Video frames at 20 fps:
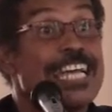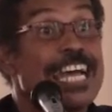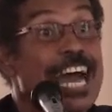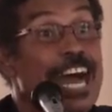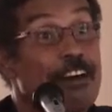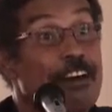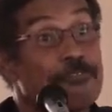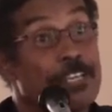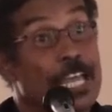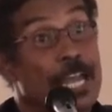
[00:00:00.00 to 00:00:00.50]

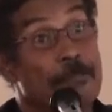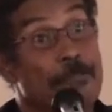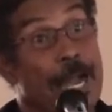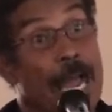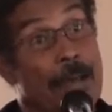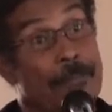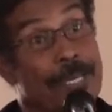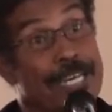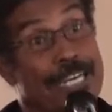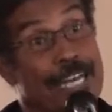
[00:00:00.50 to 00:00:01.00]
of the
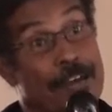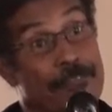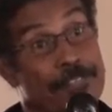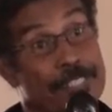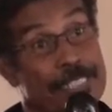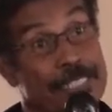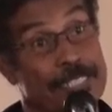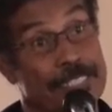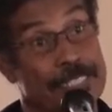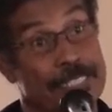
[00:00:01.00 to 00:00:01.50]
Abrahamic
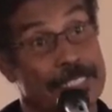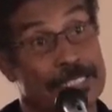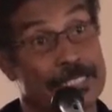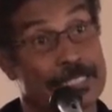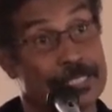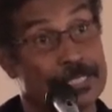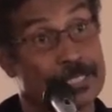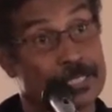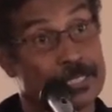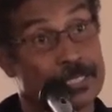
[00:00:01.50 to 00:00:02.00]
covenant.
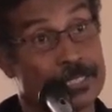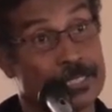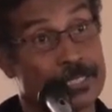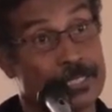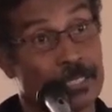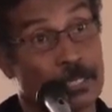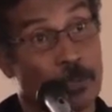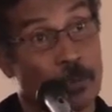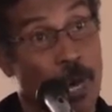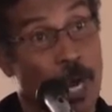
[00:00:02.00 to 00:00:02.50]

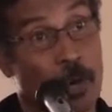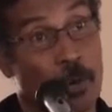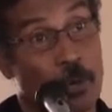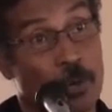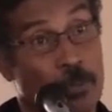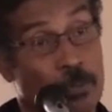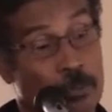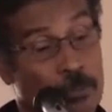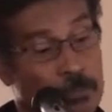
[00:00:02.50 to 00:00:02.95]
Whoa.